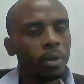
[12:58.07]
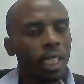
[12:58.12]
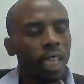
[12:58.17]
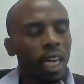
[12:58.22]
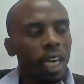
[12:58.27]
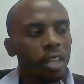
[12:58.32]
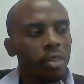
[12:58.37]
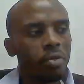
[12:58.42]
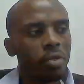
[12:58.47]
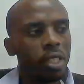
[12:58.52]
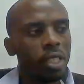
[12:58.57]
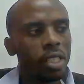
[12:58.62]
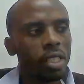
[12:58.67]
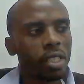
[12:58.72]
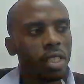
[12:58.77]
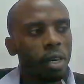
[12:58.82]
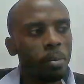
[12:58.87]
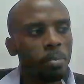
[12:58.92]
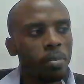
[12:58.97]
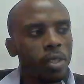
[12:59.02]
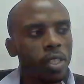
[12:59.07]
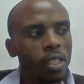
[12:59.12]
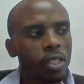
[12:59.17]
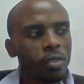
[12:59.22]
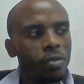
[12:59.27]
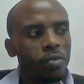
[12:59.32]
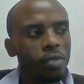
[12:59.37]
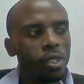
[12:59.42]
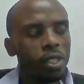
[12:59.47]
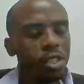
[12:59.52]
finish up this
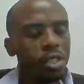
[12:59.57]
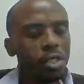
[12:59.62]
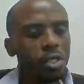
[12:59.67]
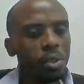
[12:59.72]
video,